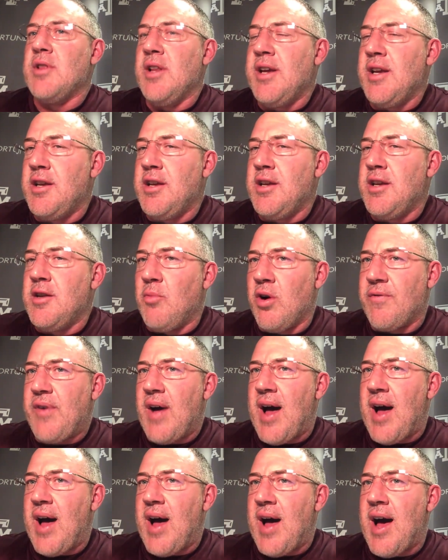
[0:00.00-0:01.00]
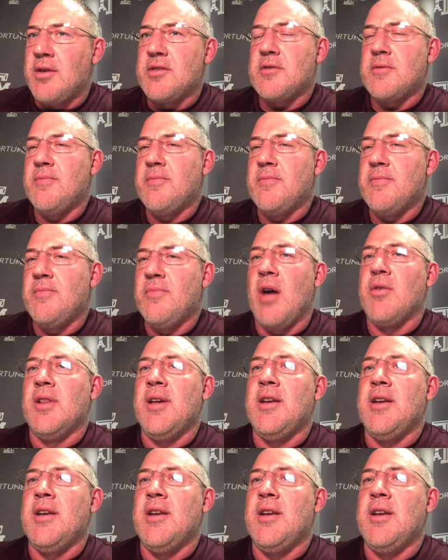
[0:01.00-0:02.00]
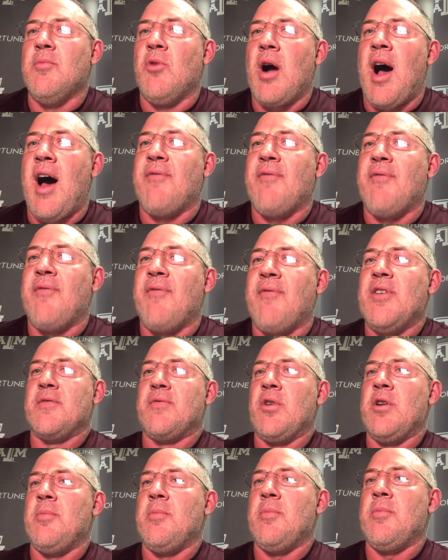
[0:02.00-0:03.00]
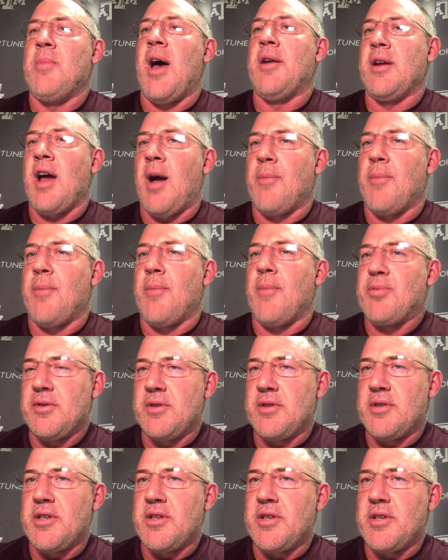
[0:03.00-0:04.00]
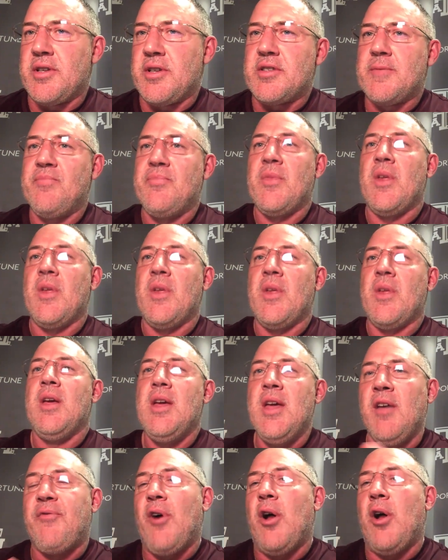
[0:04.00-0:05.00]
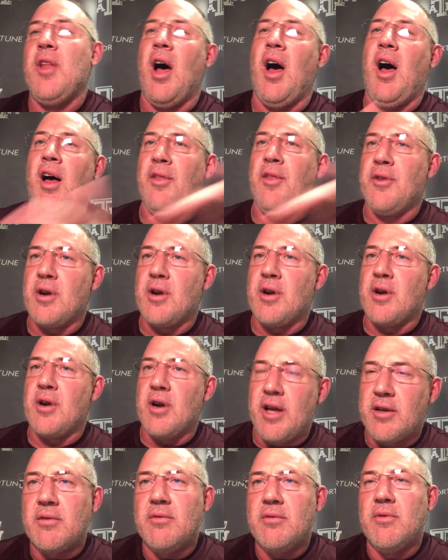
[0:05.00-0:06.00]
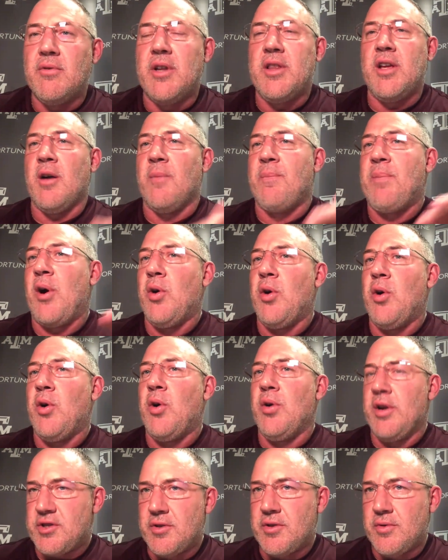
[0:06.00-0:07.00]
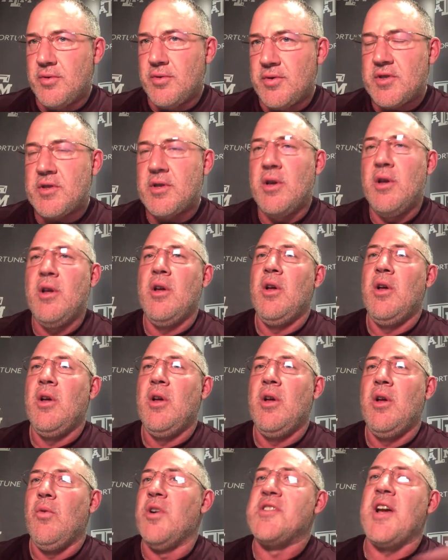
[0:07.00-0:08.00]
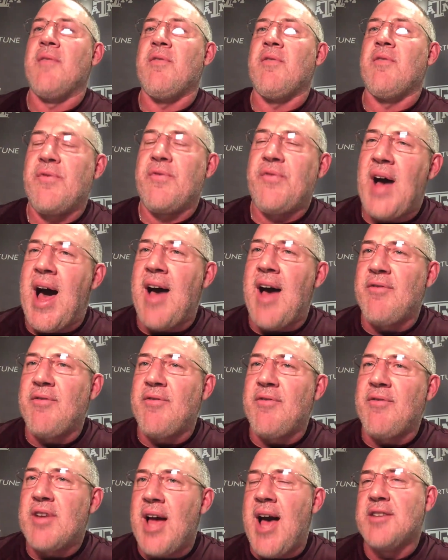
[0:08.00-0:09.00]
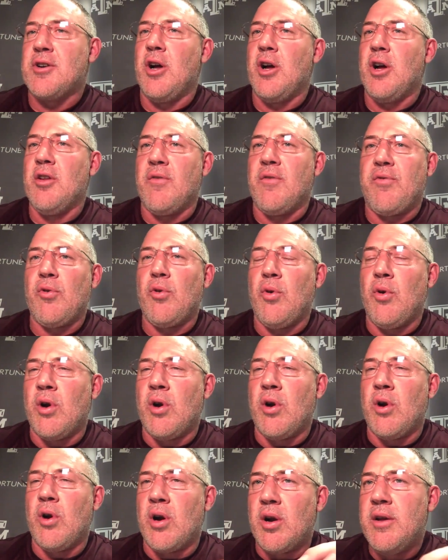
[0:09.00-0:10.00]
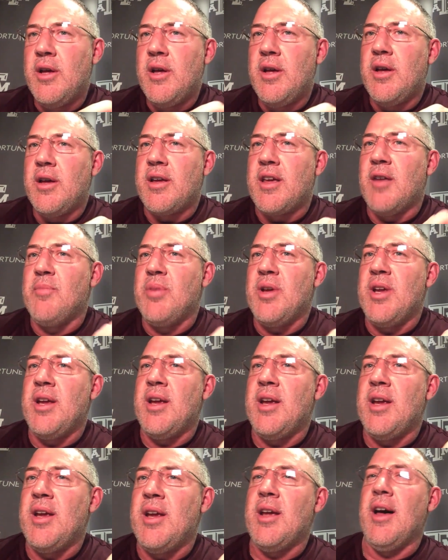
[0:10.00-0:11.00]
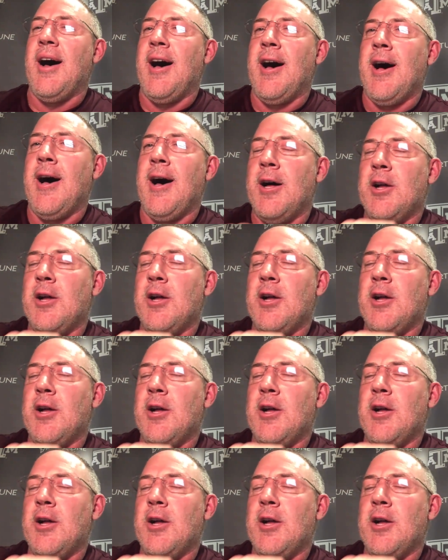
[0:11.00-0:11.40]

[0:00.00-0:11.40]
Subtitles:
that would lead to more fouls. That would lead to more offensive rebounding opportunities. If on the other end, when the opponent shoots, whichever 5 guys are on the floor can be